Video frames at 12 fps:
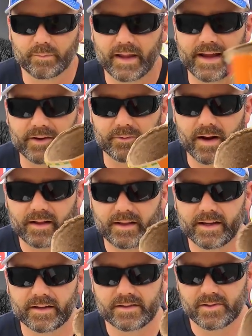plant
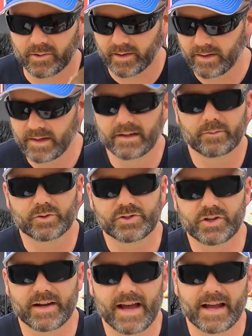directly in the soil. We'll
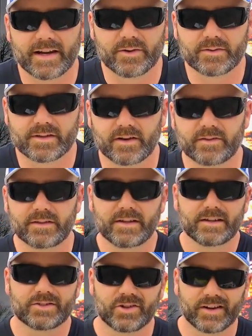show you how to use those,
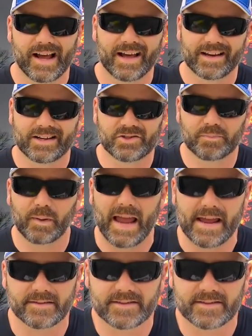show you how to get your planting